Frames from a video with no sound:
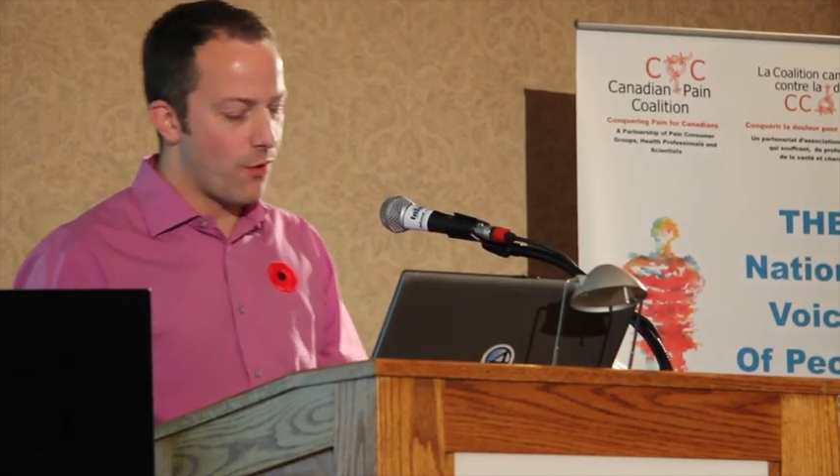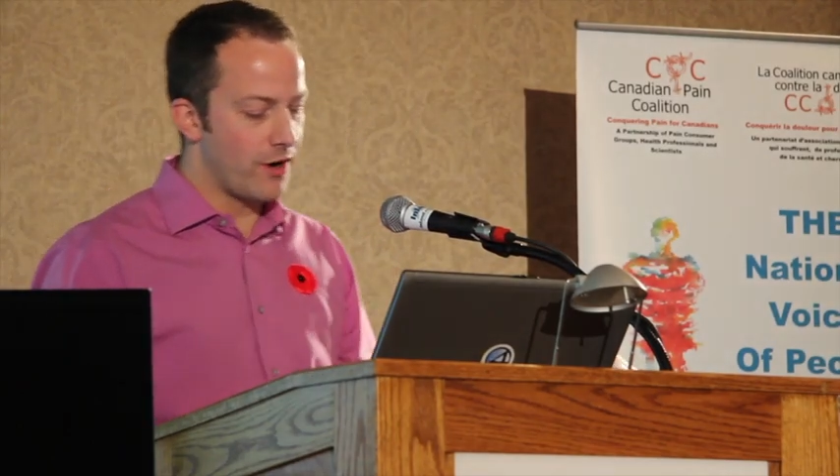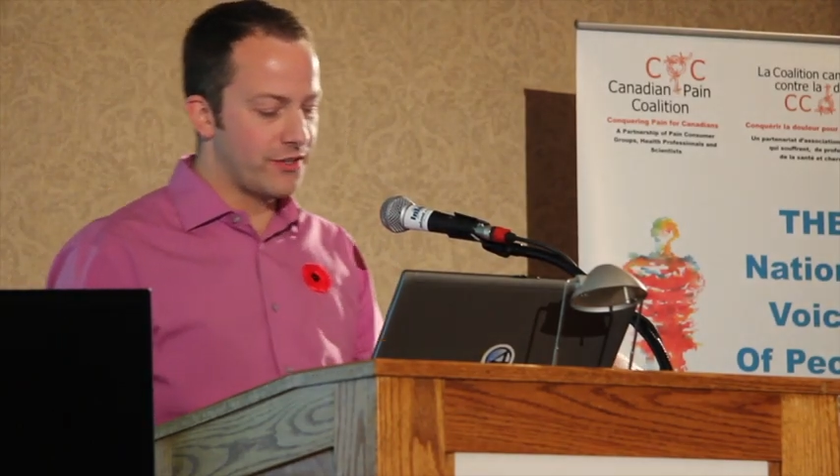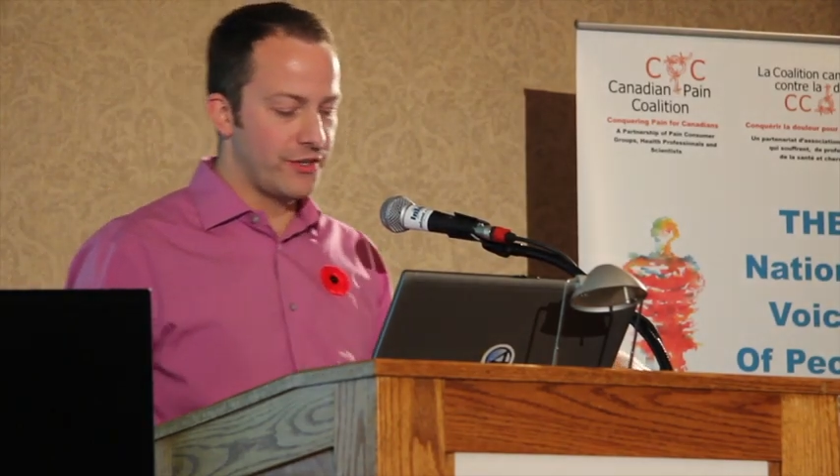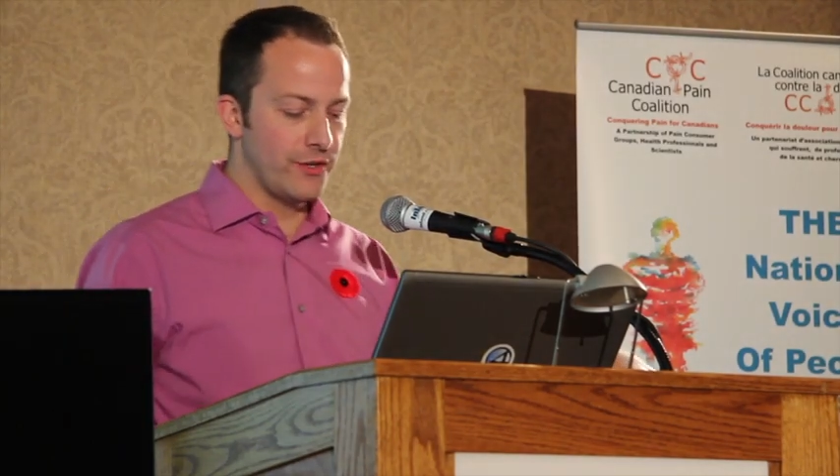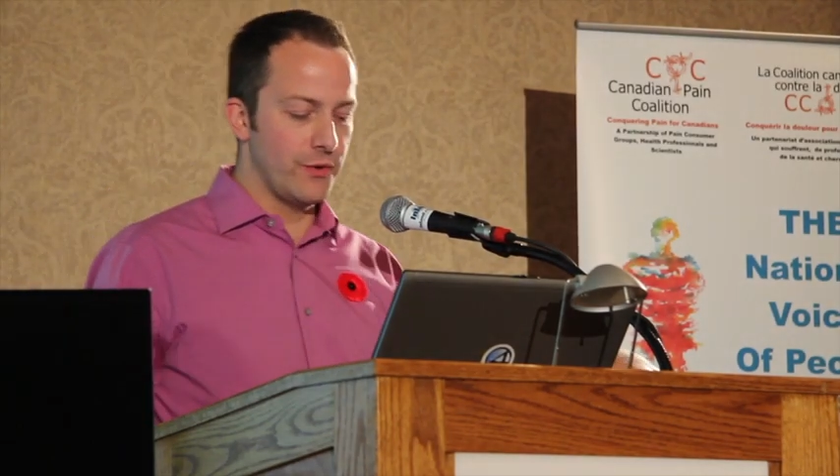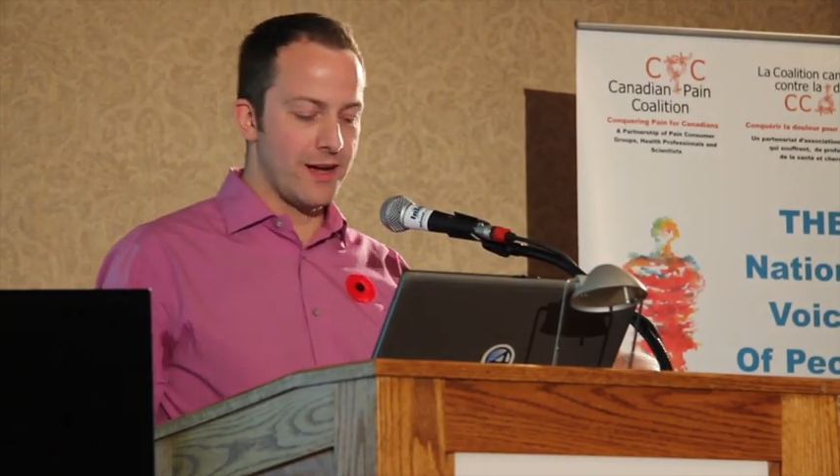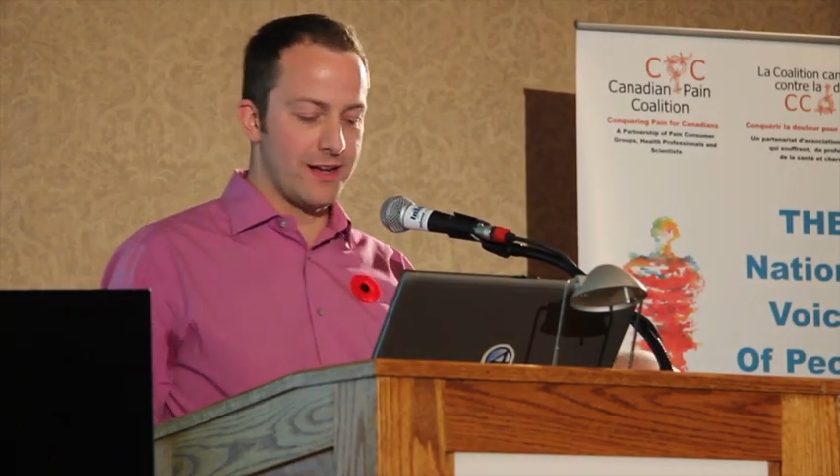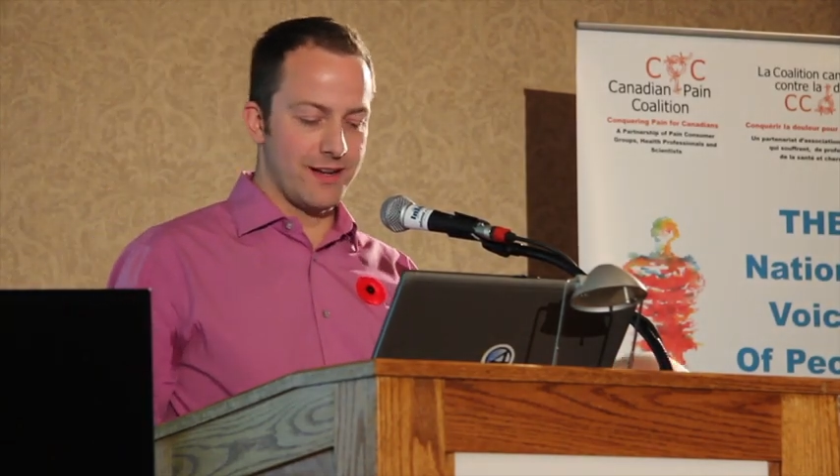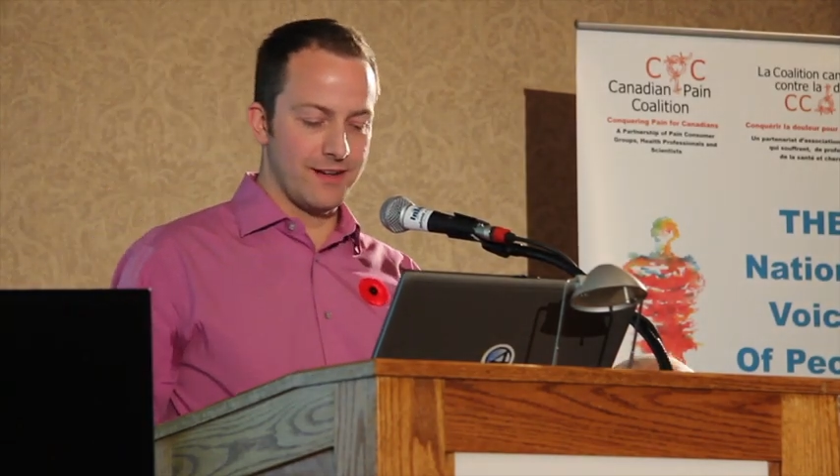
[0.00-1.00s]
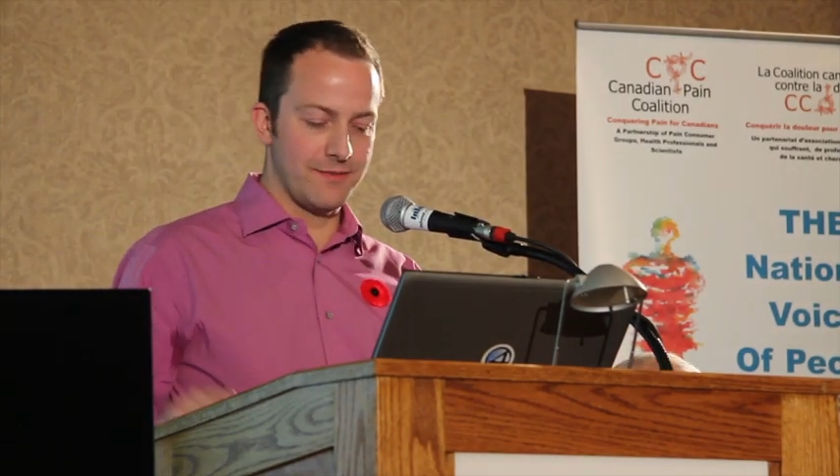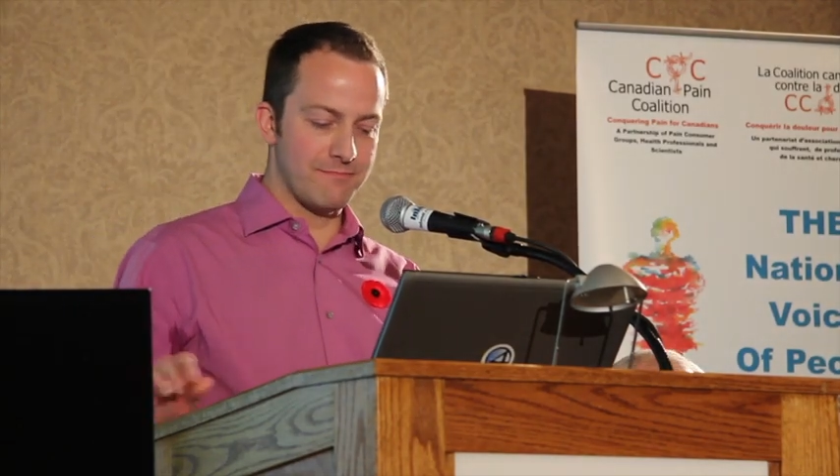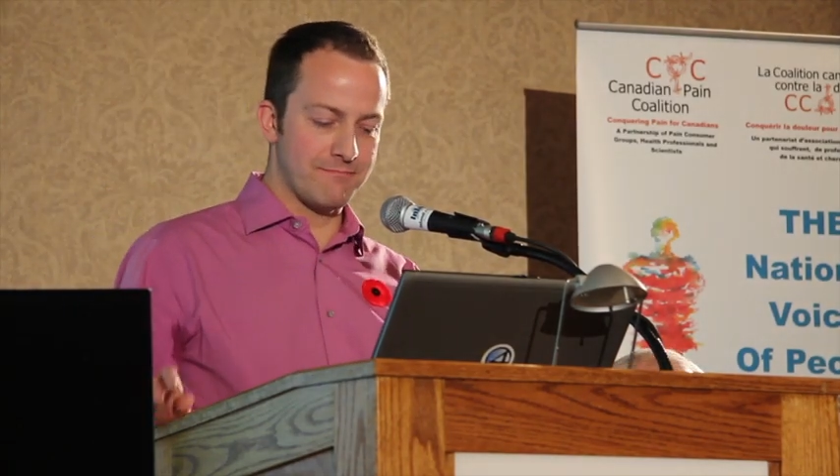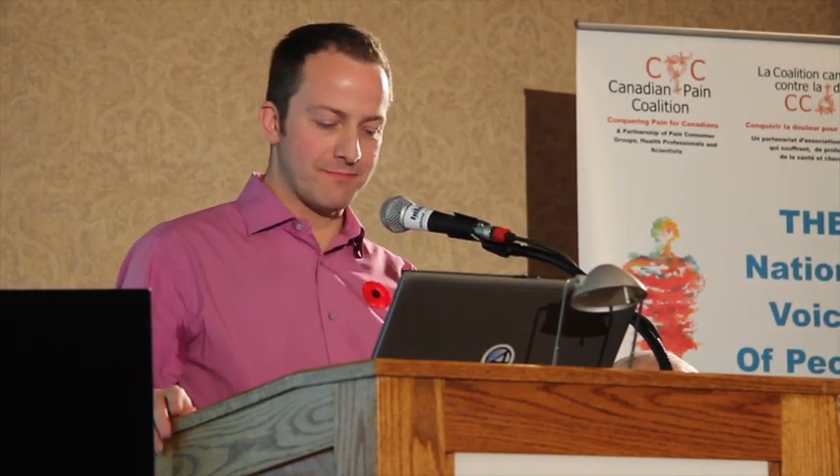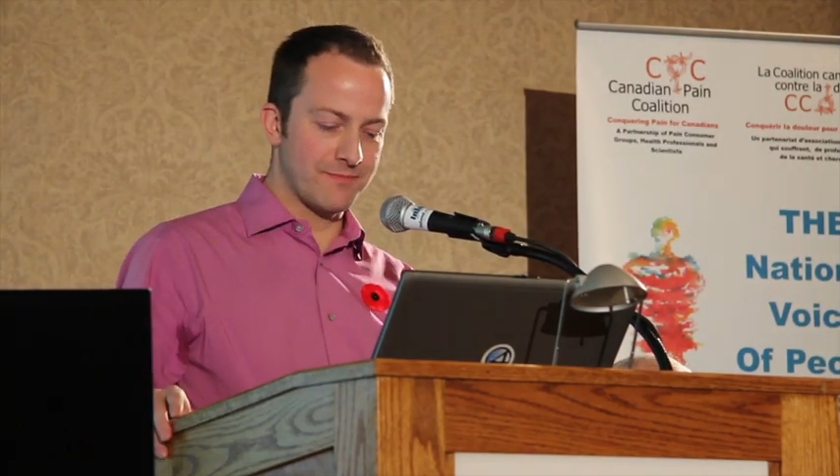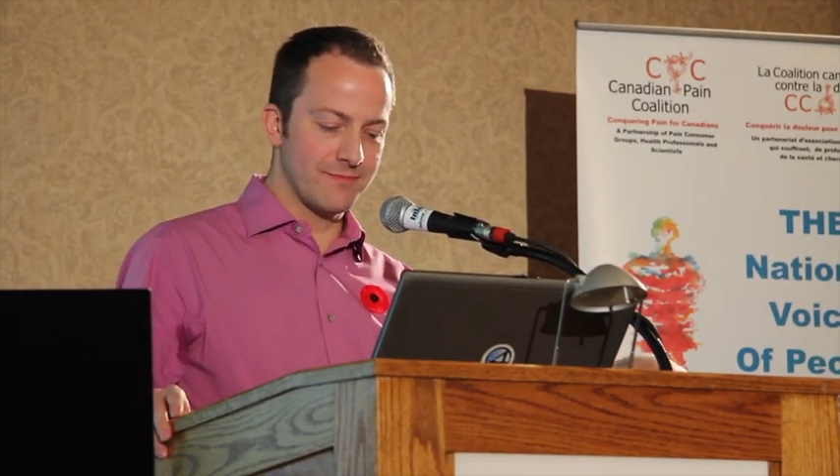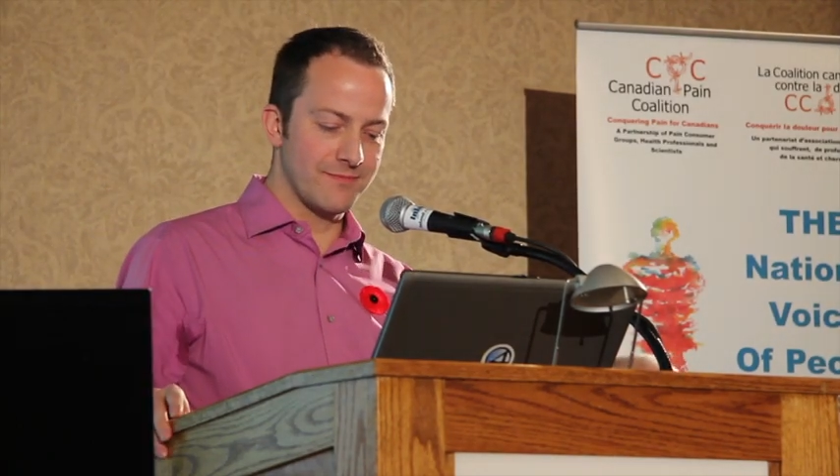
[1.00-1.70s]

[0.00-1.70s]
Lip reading: wanted to